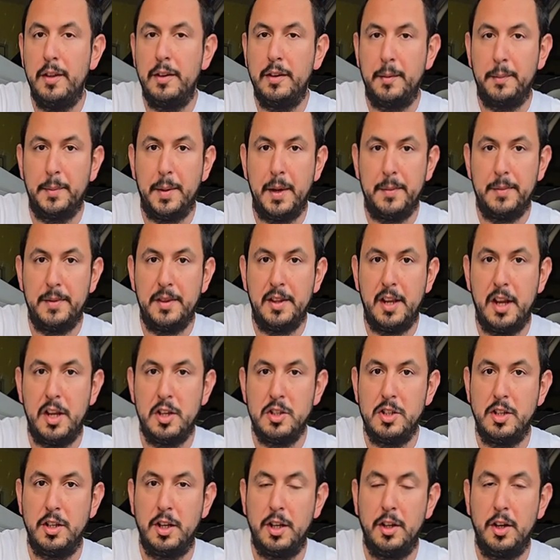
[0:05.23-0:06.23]
and the pump
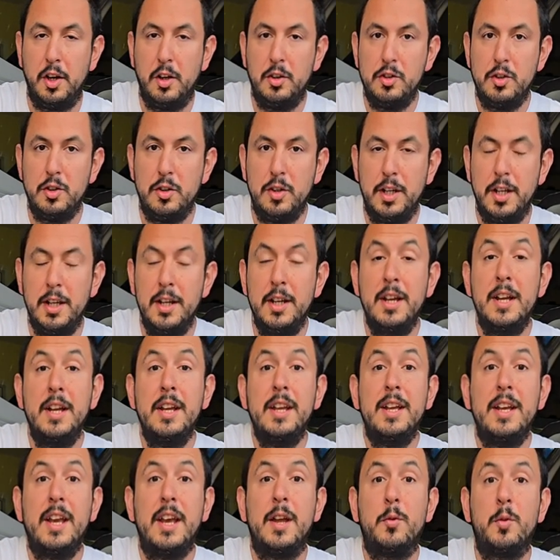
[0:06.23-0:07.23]
station and nursery.
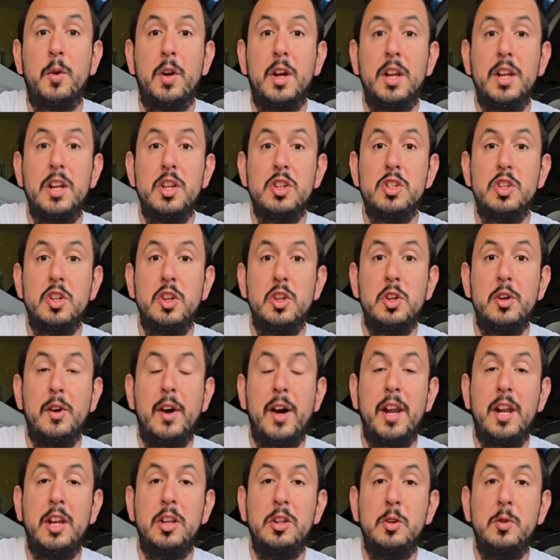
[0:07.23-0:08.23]
And we're going to show you
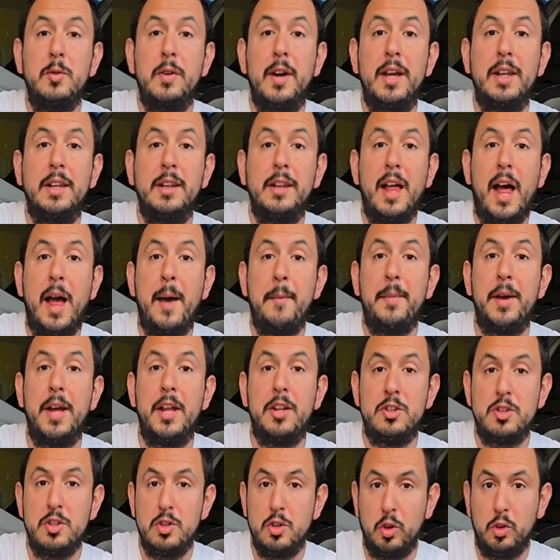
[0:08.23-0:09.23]
how to do a lap
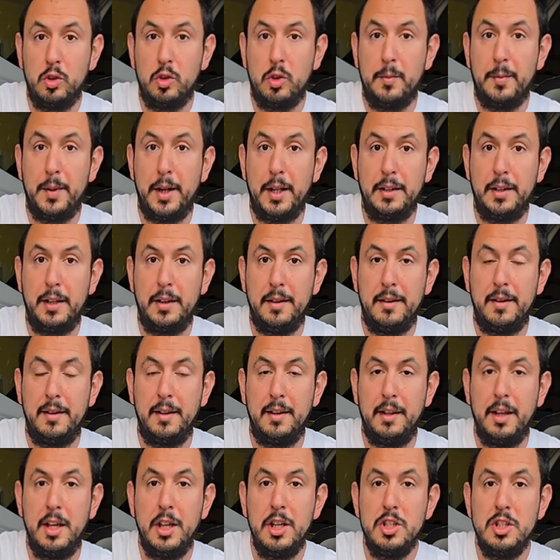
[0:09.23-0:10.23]
and shoulder belt
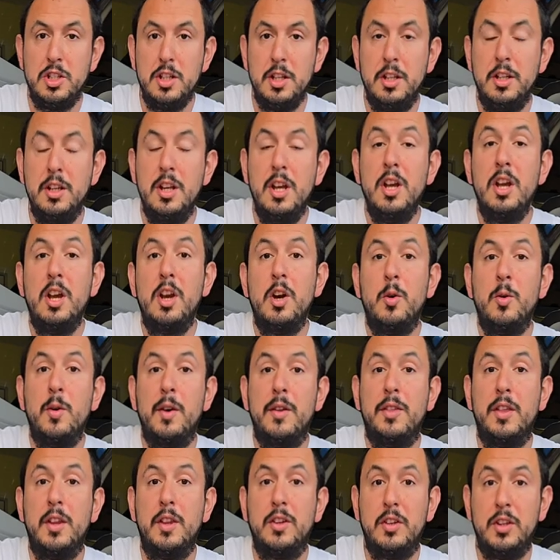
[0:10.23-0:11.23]
installation
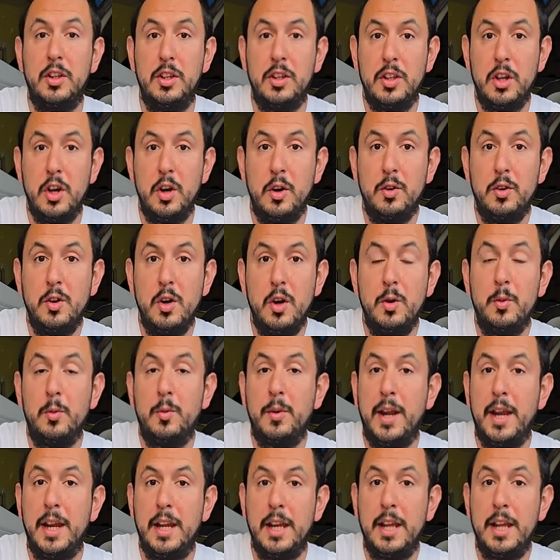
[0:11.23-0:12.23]
with the Diono
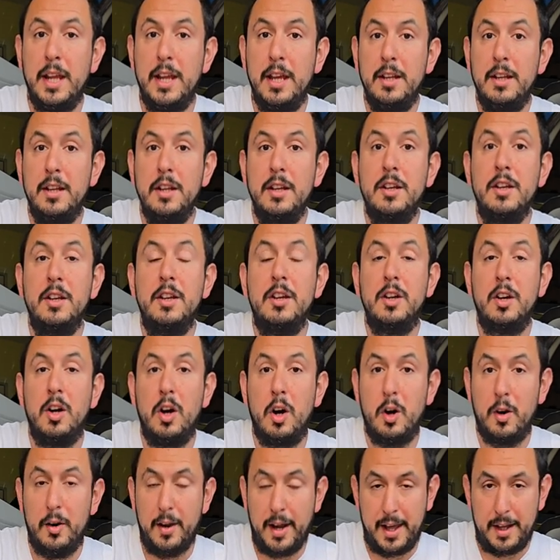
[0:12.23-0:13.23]
Radian
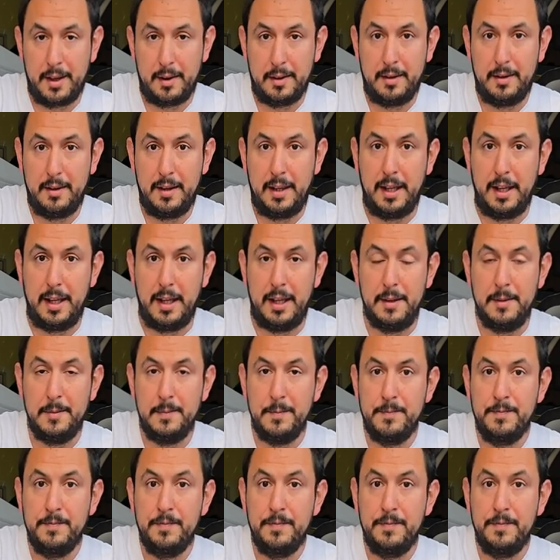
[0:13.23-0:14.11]
RXT.